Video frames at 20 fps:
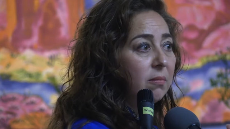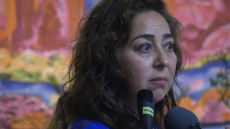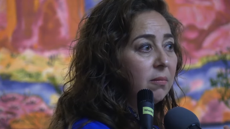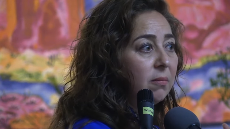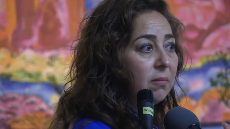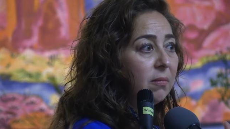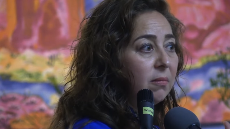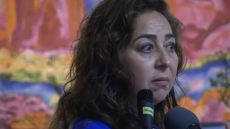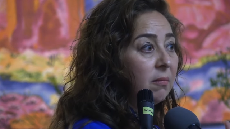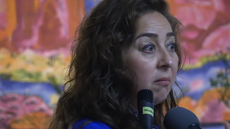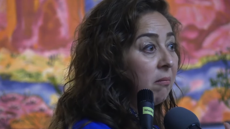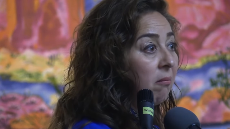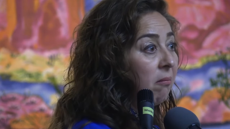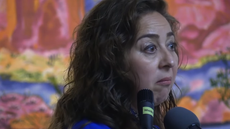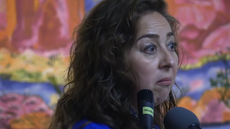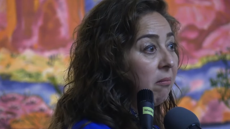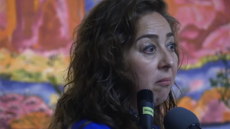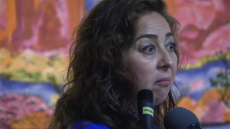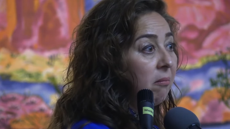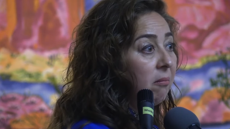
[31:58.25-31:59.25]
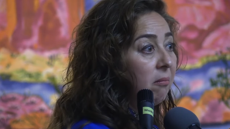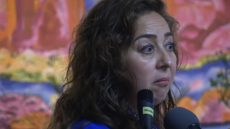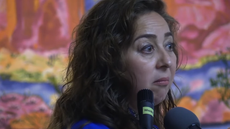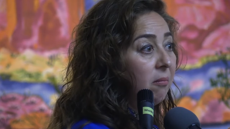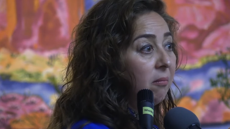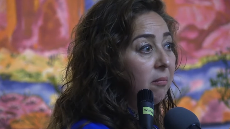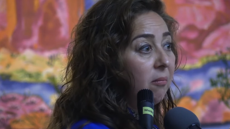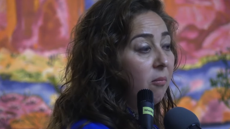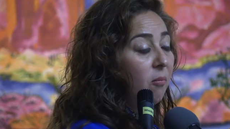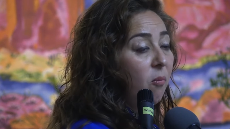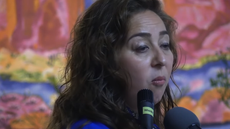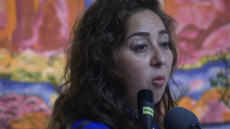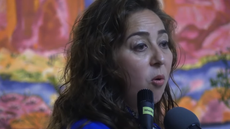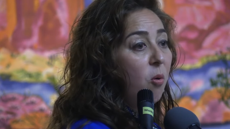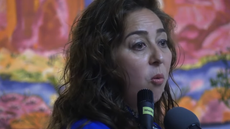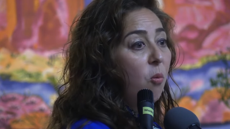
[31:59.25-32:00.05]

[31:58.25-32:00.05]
Nobody speaks.